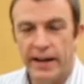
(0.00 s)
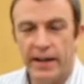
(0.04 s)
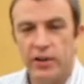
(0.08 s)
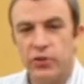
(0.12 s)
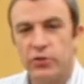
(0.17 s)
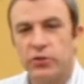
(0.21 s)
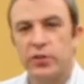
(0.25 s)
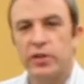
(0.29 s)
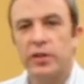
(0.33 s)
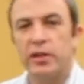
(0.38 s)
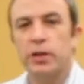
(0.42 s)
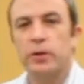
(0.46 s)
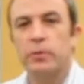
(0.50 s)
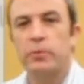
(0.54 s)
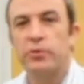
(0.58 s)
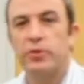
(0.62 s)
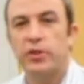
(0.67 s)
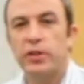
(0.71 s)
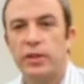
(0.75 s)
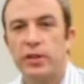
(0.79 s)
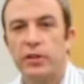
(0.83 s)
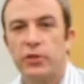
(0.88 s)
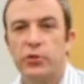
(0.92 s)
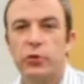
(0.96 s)
ASTM
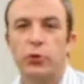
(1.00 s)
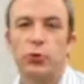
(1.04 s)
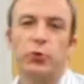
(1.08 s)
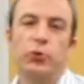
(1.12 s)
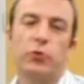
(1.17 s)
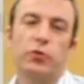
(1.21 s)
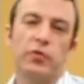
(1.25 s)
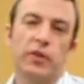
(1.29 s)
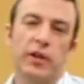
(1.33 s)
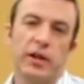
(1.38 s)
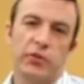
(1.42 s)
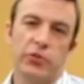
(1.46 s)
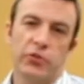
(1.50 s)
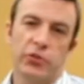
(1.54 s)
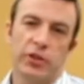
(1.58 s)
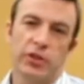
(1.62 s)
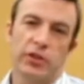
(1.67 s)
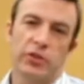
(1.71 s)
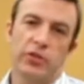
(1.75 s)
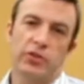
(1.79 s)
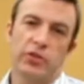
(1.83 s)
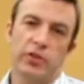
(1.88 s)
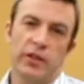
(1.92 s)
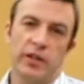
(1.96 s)

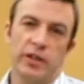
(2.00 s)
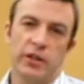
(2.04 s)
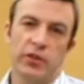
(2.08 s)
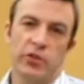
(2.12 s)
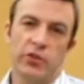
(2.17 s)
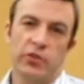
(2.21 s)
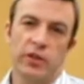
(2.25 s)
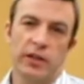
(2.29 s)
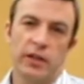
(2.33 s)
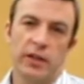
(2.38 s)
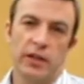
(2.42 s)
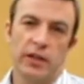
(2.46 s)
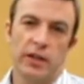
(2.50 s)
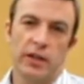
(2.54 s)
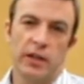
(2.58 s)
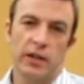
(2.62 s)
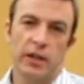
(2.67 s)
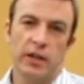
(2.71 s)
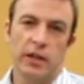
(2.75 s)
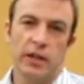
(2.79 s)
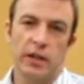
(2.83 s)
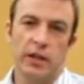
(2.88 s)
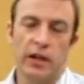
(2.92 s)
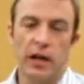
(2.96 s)
D2256 is
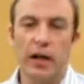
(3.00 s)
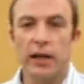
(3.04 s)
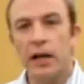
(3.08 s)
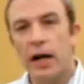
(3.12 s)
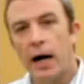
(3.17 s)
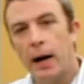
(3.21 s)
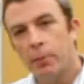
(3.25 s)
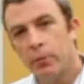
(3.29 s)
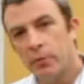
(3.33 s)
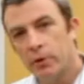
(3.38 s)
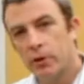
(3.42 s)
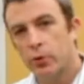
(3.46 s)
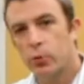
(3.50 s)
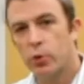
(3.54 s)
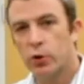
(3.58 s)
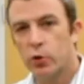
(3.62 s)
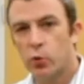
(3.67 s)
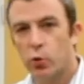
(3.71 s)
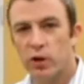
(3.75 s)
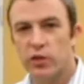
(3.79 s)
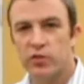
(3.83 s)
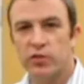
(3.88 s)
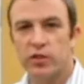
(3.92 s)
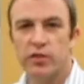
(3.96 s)
a, uh, a, commonly
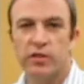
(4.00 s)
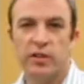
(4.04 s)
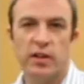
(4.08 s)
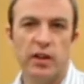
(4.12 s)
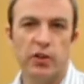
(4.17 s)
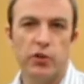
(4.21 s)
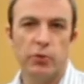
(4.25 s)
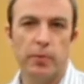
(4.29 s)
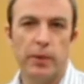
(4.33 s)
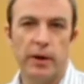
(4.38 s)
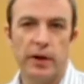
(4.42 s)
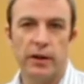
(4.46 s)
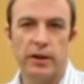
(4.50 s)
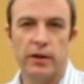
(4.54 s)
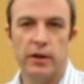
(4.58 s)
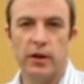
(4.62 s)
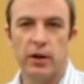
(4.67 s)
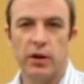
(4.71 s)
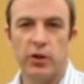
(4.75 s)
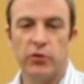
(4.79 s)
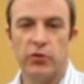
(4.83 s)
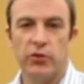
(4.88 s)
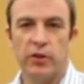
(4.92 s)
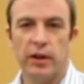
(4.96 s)
requested test by
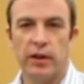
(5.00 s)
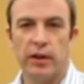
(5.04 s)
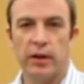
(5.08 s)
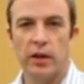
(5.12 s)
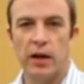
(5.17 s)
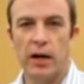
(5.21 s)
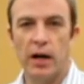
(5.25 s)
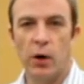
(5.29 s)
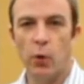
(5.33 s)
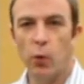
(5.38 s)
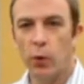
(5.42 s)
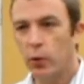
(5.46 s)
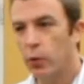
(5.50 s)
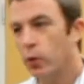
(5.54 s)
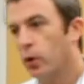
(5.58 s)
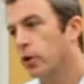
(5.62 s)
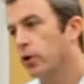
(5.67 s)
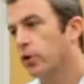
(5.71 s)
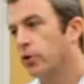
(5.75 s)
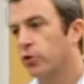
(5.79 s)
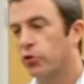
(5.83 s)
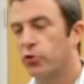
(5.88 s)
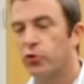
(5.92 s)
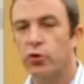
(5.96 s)
us, and uh, we
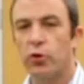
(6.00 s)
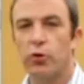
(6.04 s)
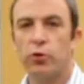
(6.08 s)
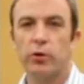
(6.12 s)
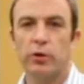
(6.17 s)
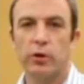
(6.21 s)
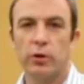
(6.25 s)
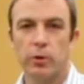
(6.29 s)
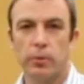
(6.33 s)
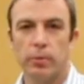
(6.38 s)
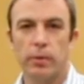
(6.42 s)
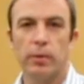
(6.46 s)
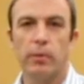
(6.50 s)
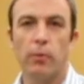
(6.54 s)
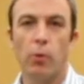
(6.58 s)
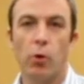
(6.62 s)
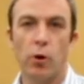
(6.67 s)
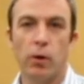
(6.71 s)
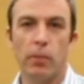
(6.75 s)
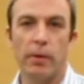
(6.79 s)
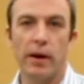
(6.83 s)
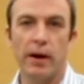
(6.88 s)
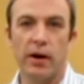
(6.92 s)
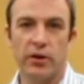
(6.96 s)
wanted to show you a little bit
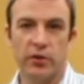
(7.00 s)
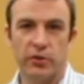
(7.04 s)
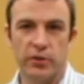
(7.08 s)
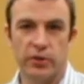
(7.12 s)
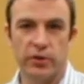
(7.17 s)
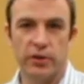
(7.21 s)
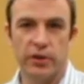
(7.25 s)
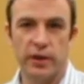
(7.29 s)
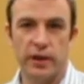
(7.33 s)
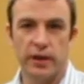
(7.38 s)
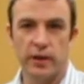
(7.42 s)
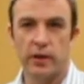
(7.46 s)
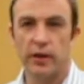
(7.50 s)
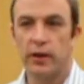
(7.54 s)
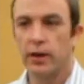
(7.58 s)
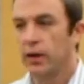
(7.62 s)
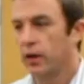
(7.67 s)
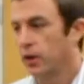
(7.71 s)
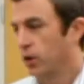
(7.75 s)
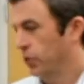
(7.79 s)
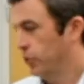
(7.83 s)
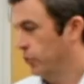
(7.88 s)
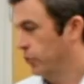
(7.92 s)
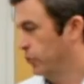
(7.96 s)
more about it today.
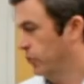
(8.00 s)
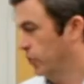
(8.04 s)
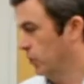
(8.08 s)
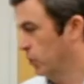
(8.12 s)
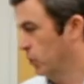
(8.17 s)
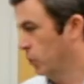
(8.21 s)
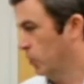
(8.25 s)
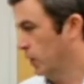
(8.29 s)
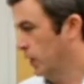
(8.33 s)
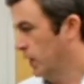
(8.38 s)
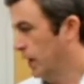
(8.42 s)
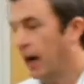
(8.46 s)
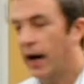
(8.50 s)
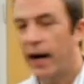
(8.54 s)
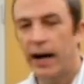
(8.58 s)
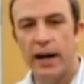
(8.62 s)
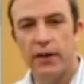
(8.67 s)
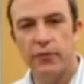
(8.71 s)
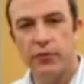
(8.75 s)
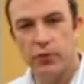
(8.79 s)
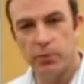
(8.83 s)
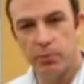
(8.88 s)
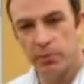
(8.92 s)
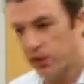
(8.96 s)
So uh, I
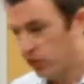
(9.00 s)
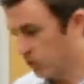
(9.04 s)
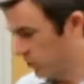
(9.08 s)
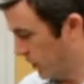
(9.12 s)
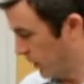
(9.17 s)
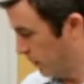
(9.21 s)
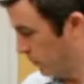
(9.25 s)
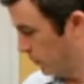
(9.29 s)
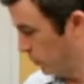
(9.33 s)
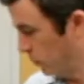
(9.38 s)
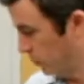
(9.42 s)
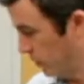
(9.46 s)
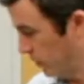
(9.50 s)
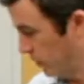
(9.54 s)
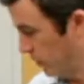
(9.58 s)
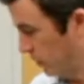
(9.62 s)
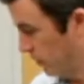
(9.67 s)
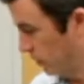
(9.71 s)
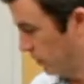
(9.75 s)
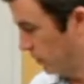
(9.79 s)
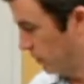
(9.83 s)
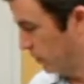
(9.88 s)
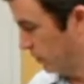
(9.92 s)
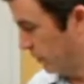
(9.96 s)
have some examples
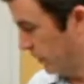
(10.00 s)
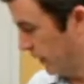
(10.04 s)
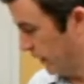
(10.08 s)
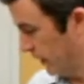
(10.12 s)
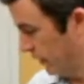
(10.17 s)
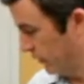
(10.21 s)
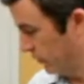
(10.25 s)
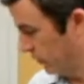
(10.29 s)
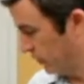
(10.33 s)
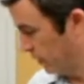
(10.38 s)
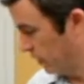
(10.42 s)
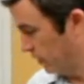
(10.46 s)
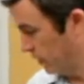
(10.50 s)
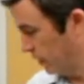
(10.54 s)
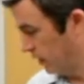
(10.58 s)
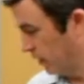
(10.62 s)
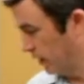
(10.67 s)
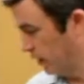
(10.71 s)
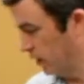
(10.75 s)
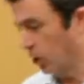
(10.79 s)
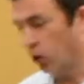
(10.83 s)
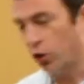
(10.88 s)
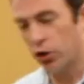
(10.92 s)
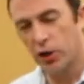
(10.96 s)
here that
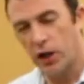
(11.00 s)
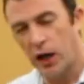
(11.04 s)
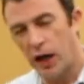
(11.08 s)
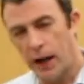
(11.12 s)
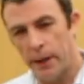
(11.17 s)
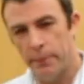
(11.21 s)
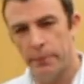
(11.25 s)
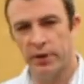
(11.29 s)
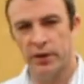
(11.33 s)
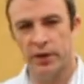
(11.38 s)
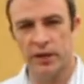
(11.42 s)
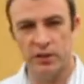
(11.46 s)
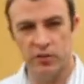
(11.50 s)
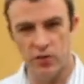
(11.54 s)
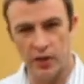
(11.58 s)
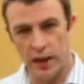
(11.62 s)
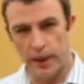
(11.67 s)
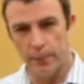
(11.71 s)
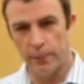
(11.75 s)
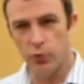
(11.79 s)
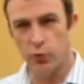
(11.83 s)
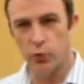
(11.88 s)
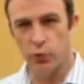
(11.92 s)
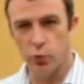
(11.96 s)
uh, are common
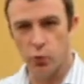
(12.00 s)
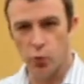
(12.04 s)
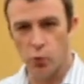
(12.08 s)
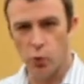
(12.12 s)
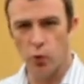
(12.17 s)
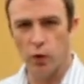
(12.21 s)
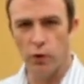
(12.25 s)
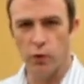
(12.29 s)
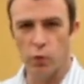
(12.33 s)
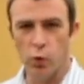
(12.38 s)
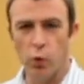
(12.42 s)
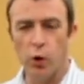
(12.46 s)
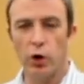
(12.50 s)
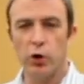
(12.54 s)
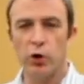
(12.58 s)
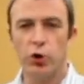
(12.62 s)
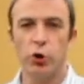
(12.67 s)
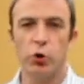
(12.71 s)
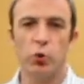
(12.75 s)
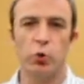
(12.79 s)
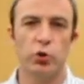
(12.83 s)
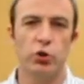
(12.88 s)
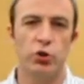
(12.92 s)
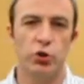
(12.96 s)
examples of
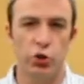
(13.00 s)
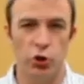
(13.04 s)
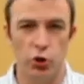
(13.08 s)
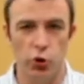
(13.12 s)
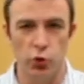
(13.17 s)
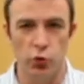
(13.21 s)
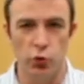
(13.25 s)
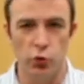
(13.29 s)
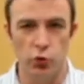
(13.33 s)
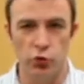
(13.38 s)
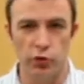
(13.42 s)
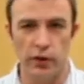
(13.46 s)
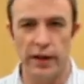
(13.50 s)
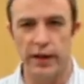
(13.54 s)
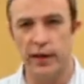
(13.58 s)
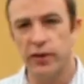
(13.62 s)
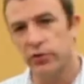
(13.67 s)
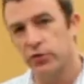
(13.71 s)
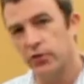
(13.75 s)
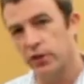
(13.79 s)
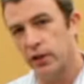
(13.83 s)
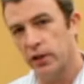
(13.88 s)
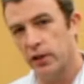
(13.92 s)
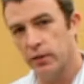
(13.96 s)
what you would use
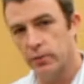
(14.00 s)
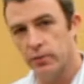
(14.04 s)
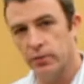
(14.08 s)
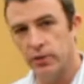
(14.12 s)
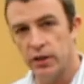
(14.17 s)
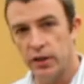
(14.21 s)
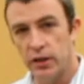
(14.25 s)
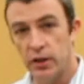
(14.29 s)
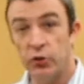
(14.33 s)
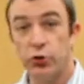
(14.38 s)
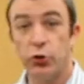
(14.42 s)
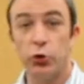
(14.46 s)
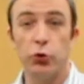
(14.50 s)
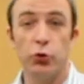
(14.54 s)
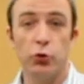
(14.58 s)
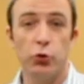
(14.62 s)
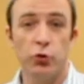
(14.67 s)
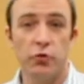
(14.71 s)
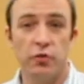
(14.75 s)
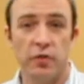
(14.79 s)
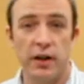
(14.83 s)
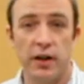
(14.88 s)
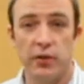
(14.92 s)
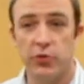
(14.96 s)
ASTM
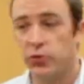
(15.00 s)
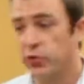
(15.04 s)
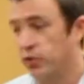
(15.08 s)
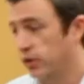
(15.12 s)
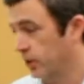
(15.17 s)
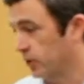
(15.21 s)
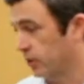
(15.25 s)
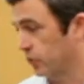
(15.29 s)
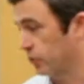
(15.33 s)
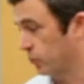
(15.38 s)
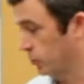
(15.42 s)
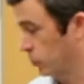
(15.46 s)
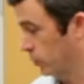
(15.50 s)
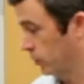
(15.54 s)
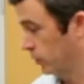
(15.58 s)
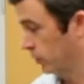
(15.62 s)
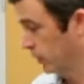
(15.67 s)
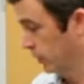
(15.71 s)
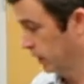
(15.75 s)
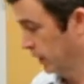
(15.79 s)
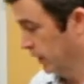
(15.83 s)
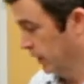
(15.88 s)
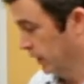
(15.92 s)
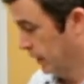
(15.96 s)
D2256
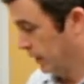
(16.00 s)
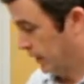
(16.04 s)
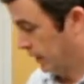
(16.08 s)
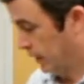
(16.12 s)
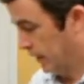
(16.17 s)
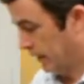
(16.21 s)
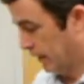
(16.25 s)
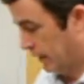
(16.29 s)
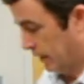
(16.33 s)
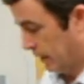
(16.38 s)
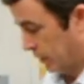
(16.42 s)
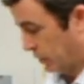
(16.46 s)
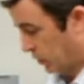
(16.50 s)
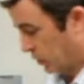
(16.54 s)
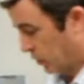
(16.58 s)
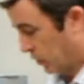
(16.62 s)
for.